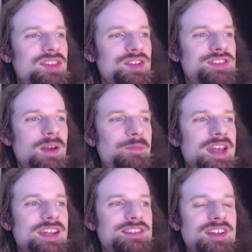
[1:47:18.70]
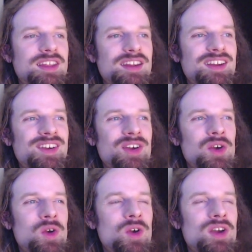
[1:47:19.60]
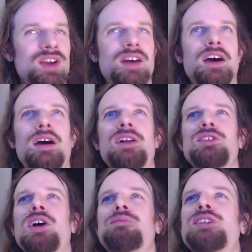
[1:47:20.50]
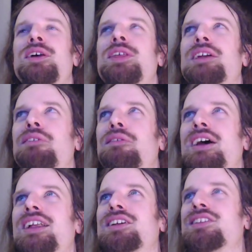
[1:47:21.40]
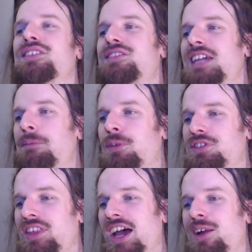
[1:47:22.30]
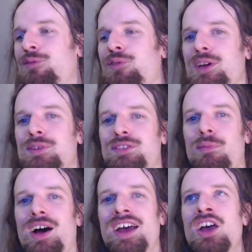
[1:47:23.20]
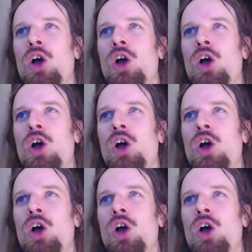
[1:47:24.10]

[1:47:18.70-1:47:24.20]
some things like, I'm trying to think if I've had samples of that of Freeman's mind.